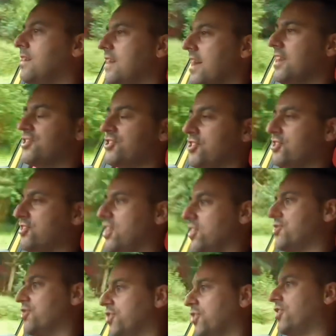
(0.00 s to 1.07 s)
It's just
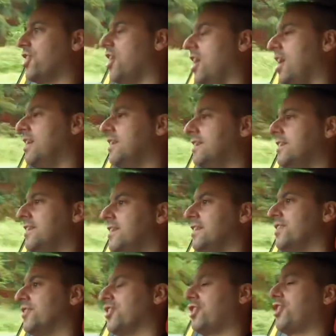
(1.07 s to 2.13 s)
such a good car.
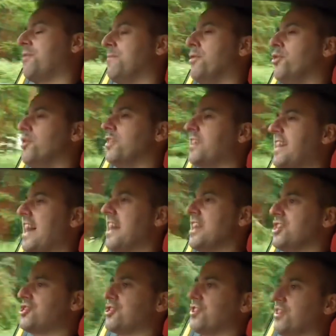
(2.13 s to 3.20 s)
The
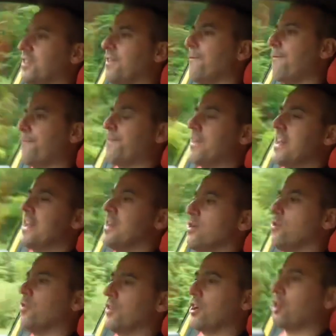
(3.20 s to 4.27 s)
communication and the
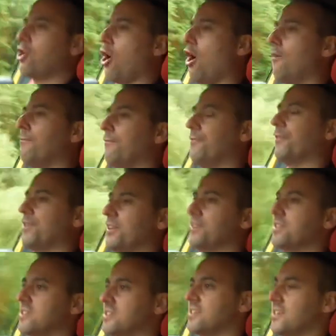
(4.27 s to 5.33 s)
feel and the
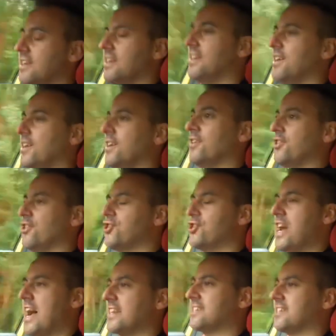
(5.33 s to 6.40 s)
confidence the
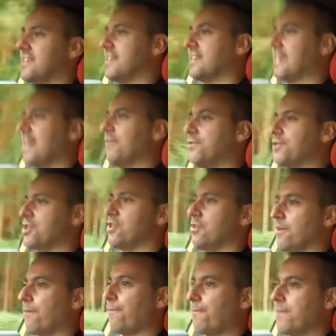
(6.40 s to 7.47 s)
chassis gives you,
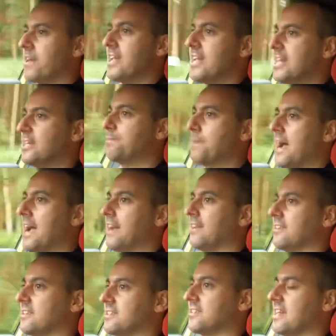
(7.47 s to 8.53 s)
the feedback
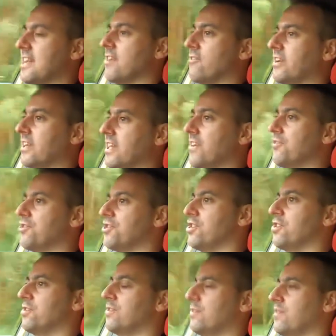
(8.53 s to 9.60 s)
the steering gives you,